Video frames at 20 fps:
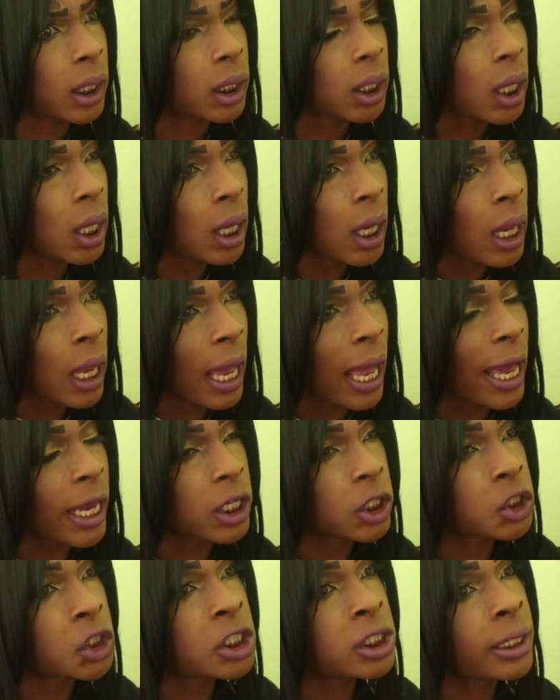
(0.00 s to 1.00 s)
and of course she
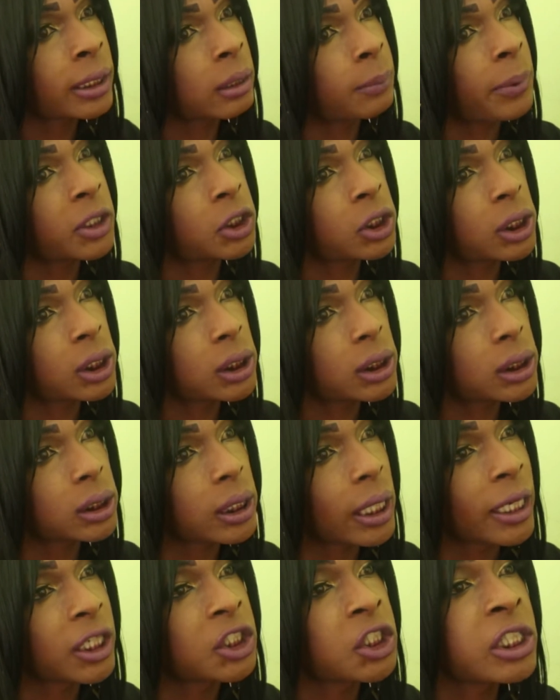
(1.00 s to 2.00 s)
presented herself, when the
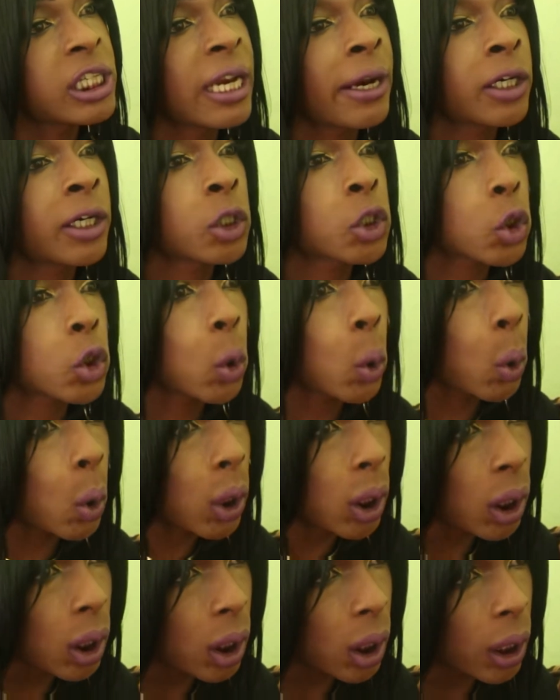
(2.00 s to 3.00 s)
manager came out, she
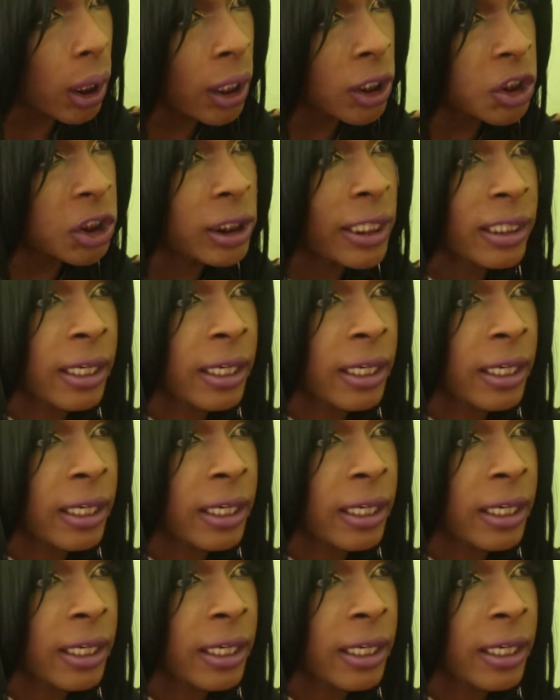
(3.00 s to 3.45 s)
just sort of